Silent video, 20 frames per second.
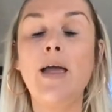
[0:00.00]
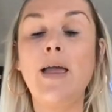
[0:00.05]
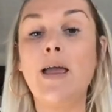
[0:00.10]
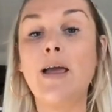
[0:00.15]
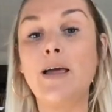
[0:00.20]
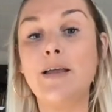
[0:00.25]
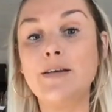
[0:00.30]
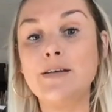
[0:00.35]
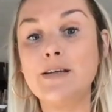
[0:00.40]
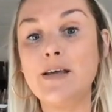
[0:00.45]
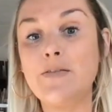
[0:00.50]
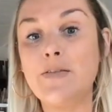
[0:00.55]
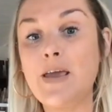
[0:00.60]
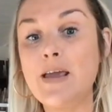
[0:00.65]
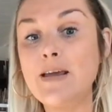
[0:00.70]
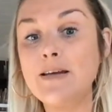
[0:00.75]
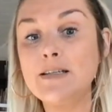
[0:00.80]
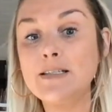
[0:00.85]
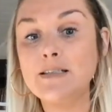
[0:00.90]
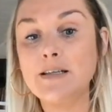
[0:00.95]
And
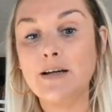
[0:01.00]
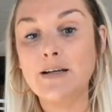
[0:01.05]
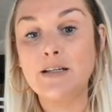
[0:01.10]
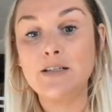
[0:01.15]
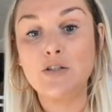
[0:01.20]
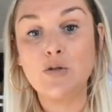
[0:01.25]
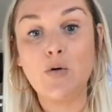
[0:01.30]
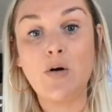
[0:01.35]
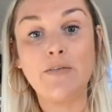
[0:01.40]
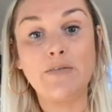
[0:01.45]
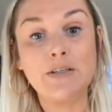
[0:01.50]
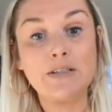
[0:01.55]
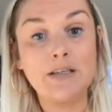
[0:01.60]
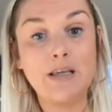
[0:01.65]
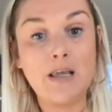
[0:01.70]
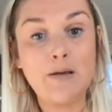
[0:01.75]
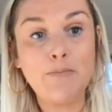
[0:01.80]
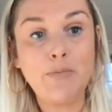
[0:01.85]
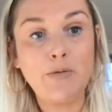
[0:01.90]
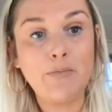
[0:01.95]
they decided to
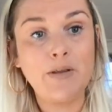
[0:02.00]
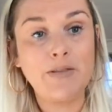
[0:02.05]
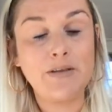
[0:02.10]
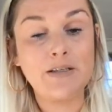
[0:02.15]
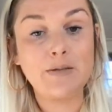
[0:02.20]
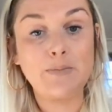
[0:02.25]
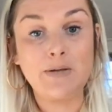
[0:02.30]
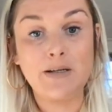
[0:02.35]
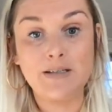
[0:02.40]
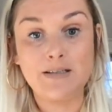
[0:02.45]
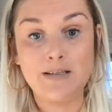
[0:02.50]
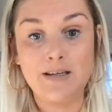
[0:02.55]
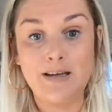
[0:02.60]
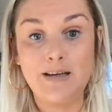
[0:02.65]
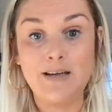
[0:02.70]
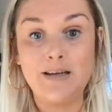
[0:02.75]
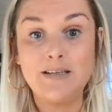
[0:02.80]
obviously implement this because it